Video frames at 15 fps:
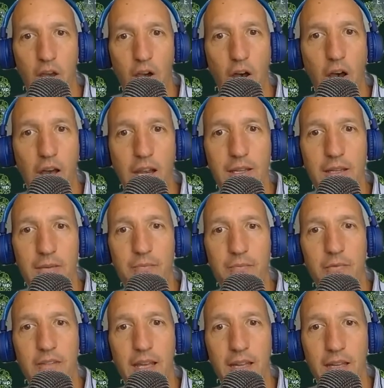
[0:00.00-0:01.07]
Heidi
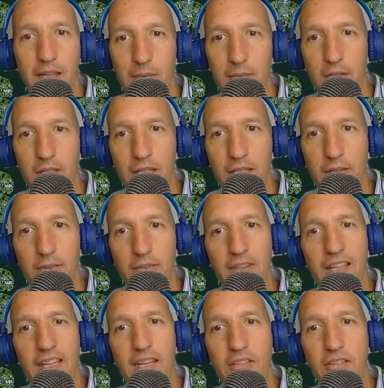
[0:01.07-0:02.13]
Dening believes
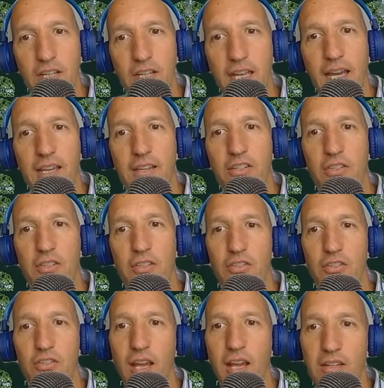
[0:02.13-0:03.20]
that education
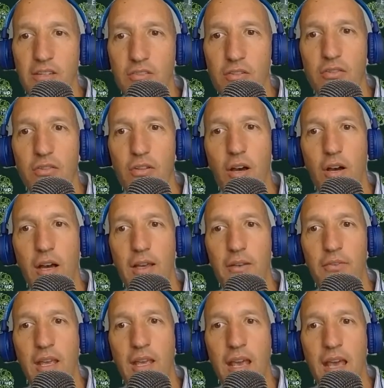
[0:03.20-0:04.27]
changes
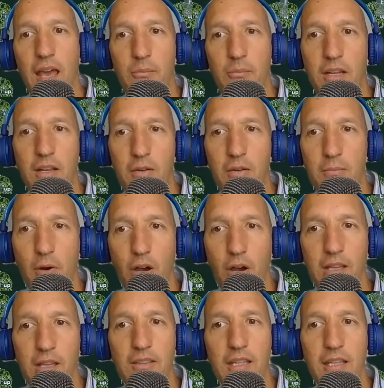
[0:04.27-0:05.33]
lives, and when
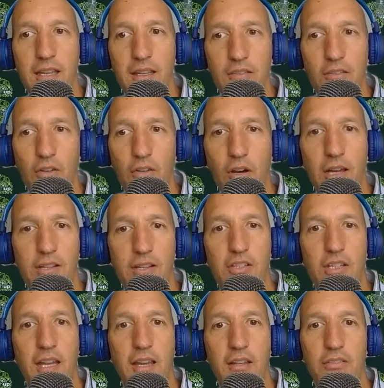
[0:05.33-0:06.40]
combining the insights
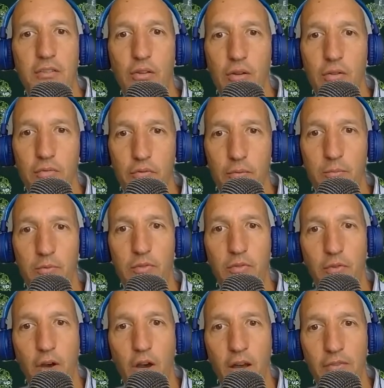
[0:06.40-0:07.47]
she has learned from
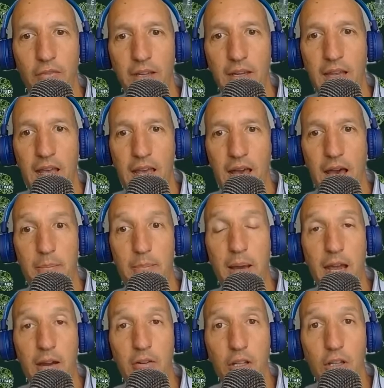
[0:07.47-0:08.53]
surviving a
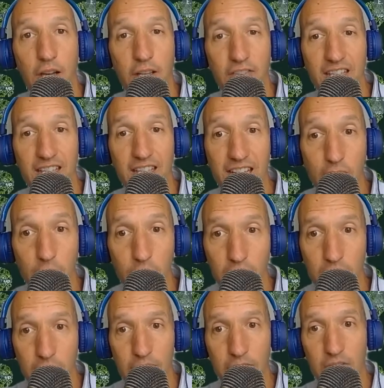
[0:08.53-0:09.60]
paralyzing
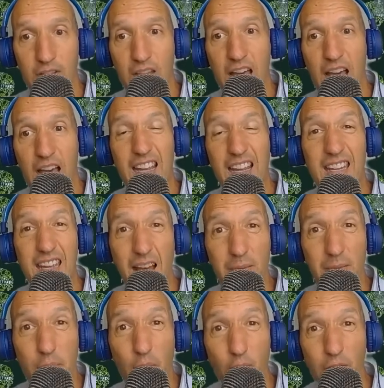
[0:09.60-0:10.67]
illness, a
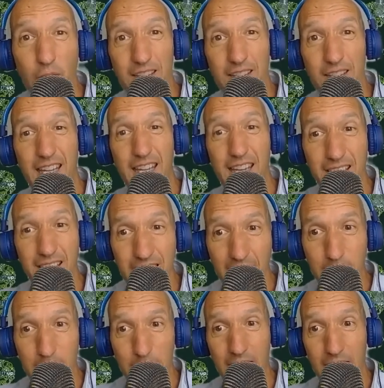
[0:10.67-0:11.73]
gunpoint
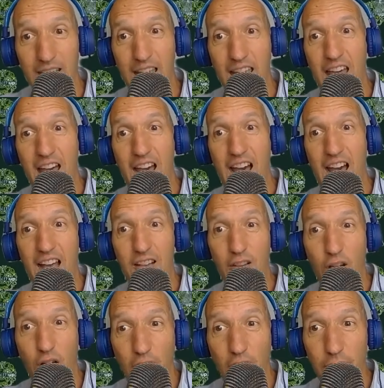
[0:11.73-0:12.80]
kidnapping, a
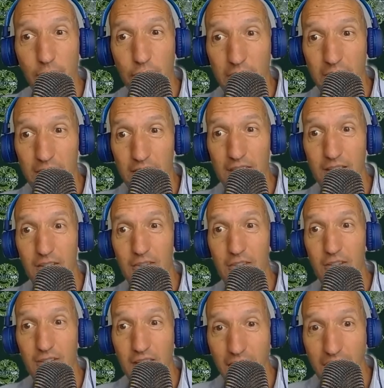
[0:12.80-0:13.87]
life-threatening
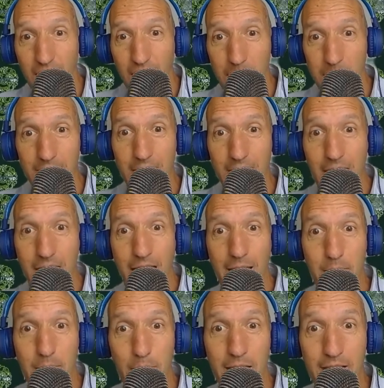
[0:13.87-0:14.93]
tsunami,
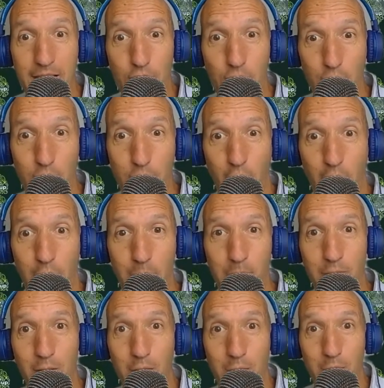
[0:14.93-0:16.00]
and petrol
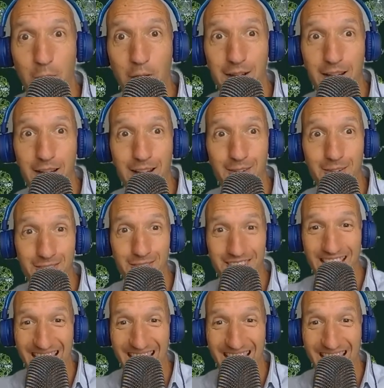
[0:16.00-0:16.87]
bombs, what else?